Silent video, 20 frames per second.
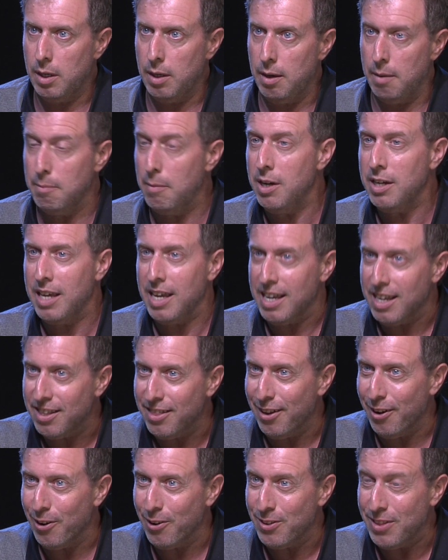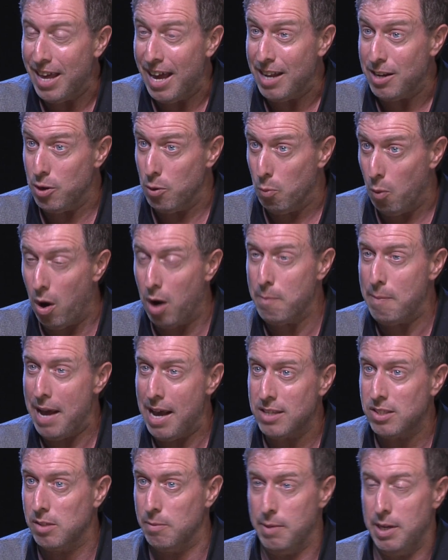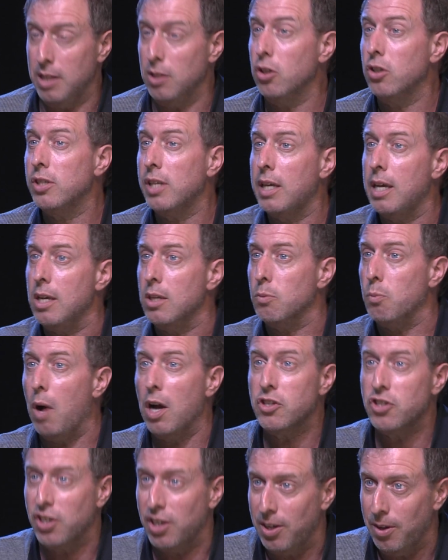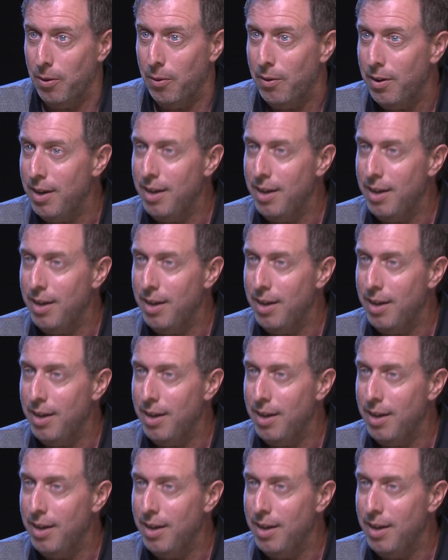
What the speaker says: monkey in there that you walk past him and he looks like he's watching you.